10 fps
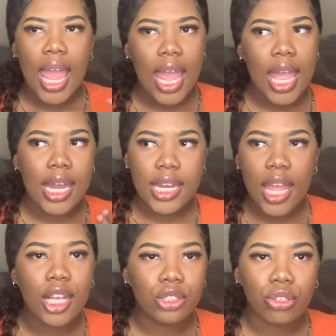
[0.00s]
And
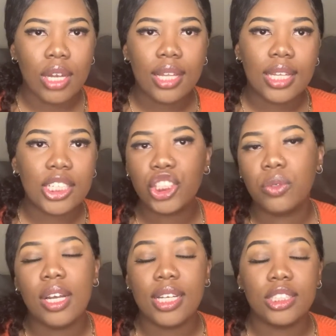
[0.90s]
yeah, so like that's just
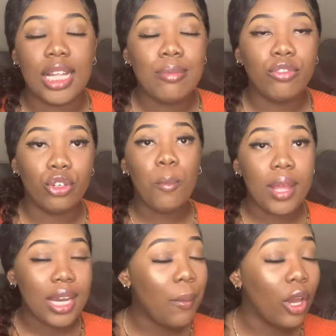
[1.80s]
what it is. Now moving on,
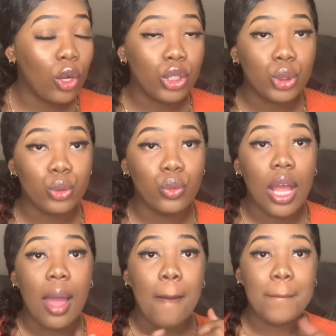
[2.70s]
now we're gonna go to
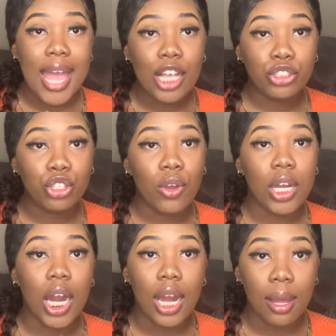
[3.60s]
Mastro and
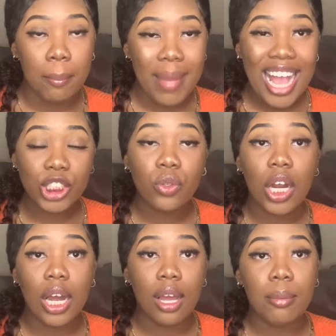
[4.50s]
Alum. Mastro and
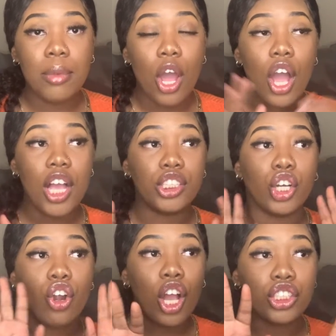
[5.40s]
Alum is
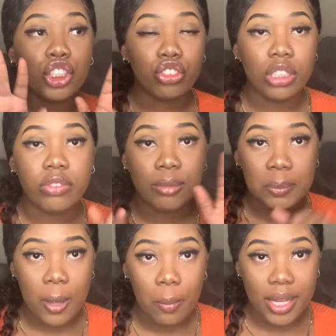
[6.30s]
across the street from
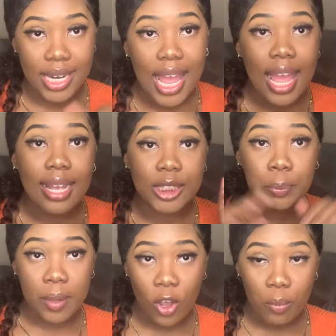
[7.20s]
Spelman, and
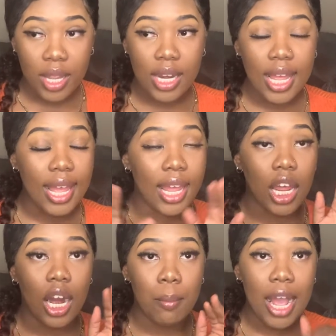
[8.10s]
Spelman and
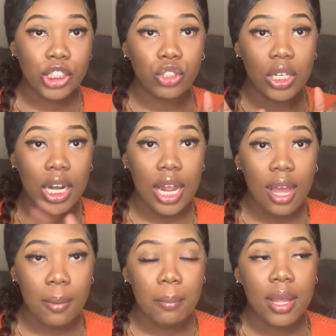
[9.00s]
uh, Mastro and
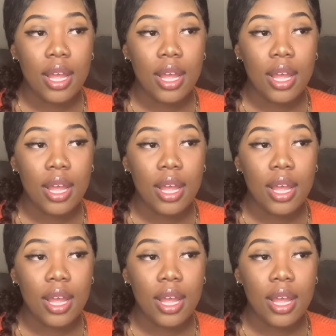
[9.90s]
Alum,